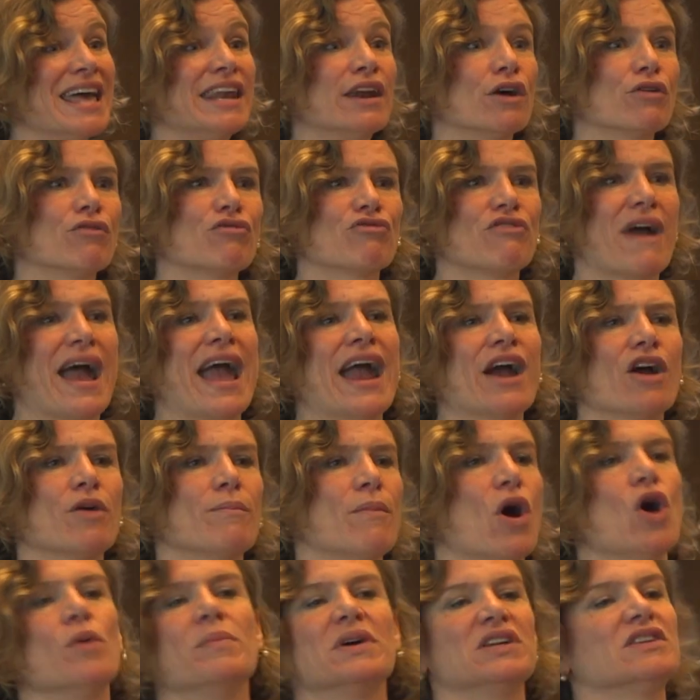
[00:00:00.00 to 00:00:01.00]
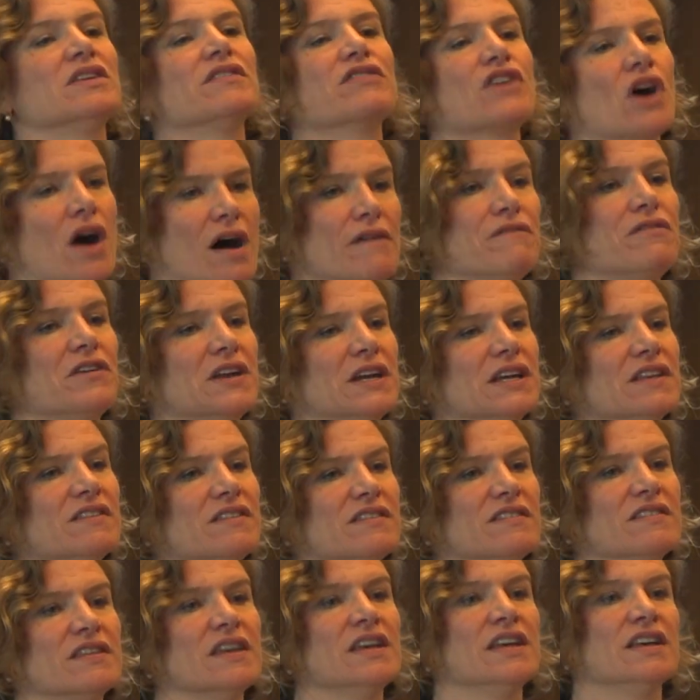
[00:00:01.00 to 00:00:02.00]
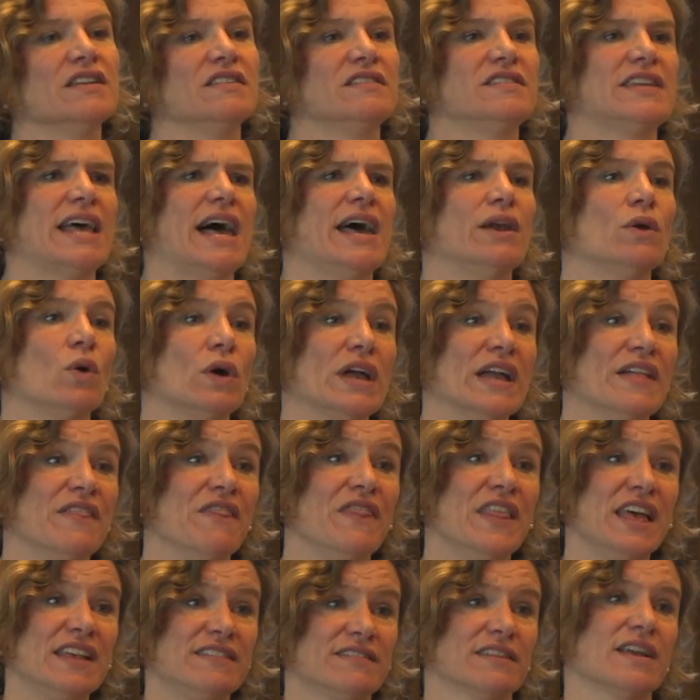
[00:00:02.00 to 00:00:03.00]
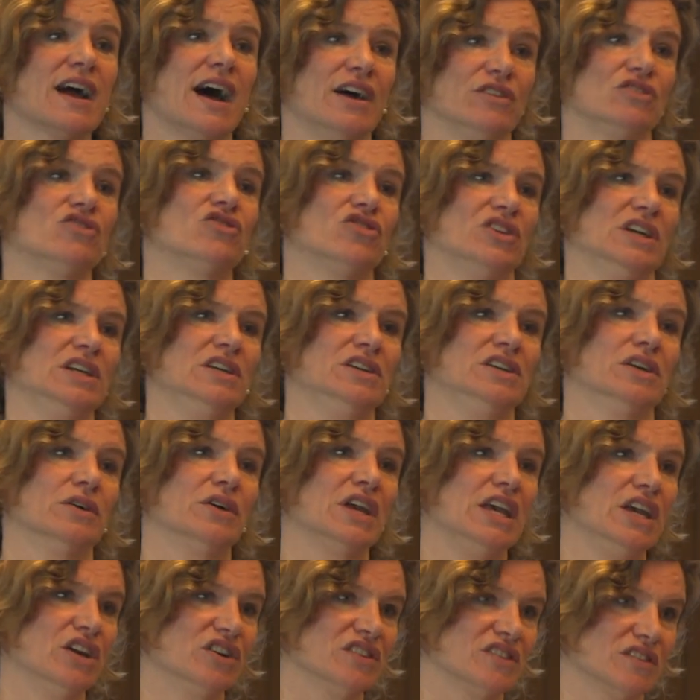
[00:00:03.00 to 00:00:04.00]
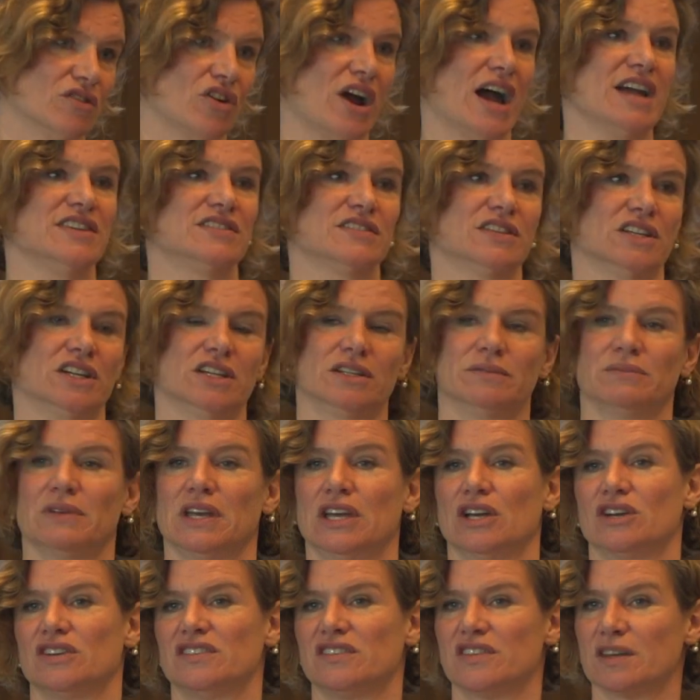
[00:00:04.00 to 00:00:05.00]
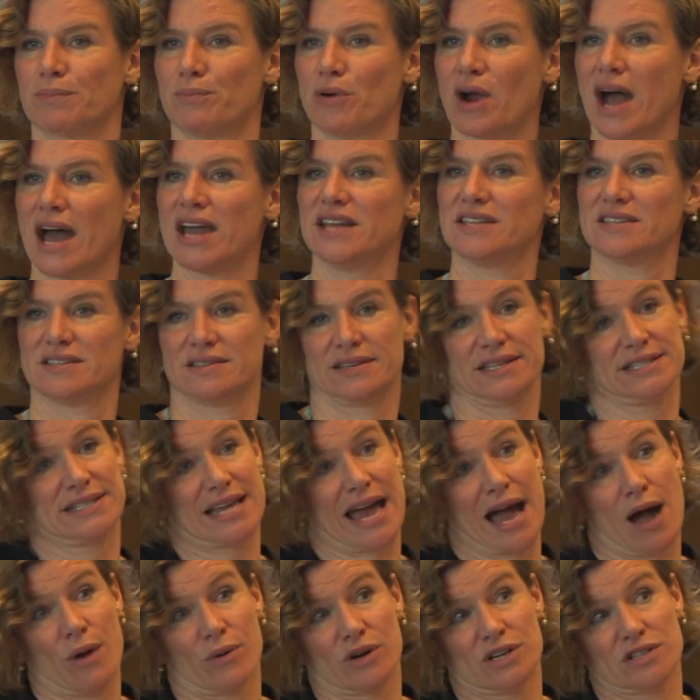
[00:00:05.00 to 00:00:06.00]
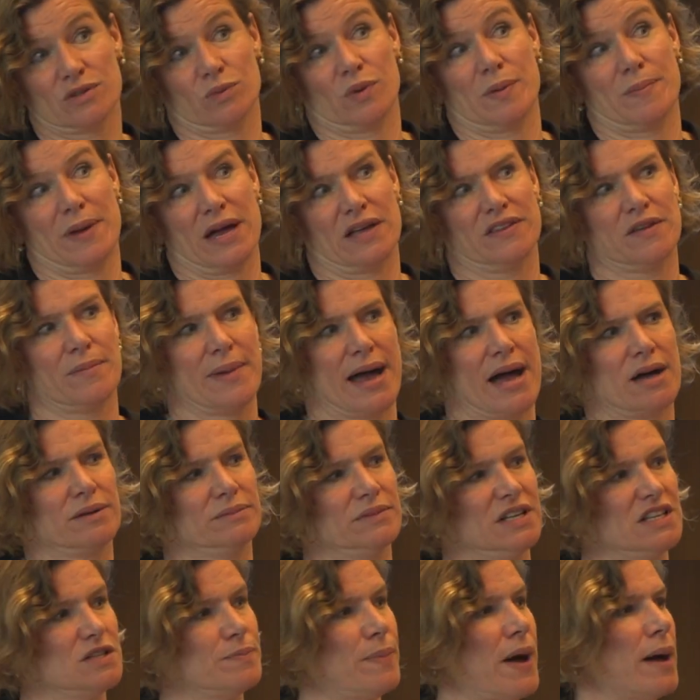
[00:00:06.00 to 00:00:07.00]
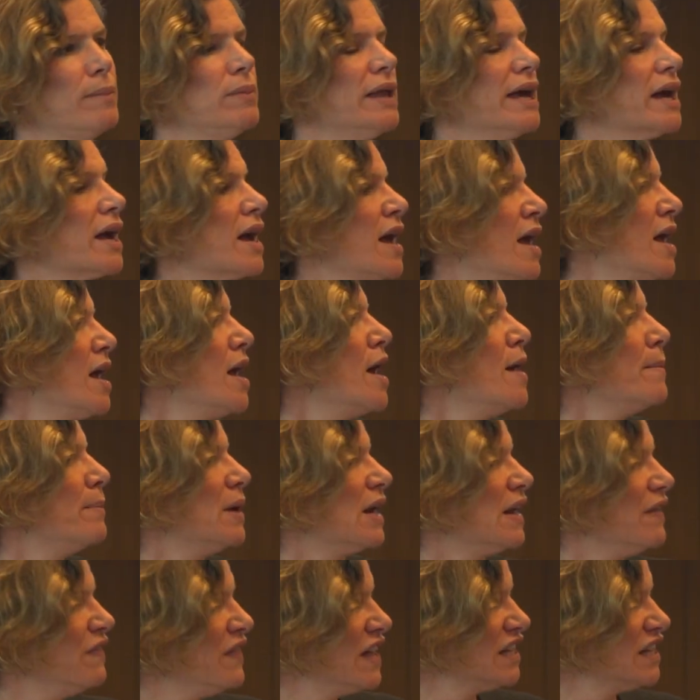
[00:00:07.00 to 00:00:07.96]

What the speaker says: in a rare moment of confidence, said, in this country, here's Chrysler, here's the price, it's ours, we bailed them out, it's public, but in